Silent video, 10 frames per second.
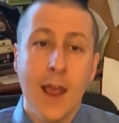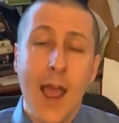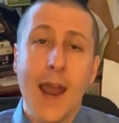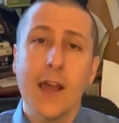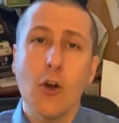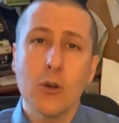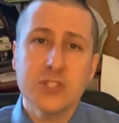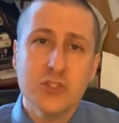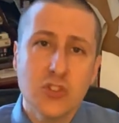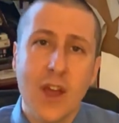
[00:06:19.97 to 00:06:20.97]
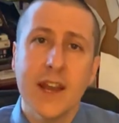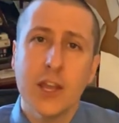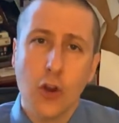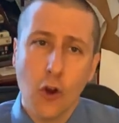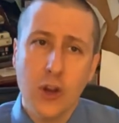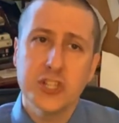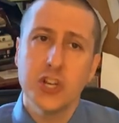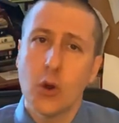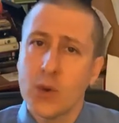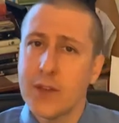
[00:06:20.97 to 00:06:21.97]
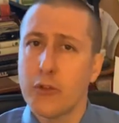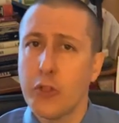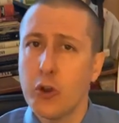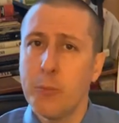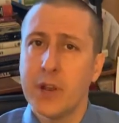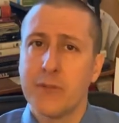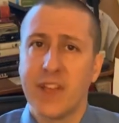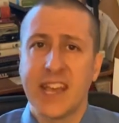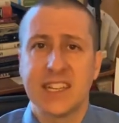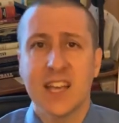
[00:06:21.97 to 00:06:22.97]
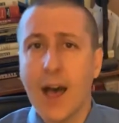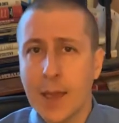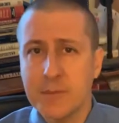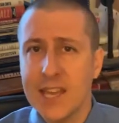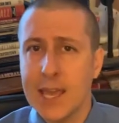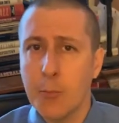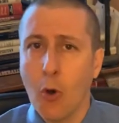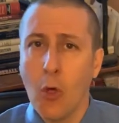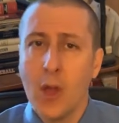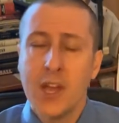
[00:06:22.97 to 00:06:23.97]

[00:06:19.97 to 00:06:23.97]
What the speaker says: And I also try and encourage, give a little bit of like a timetable,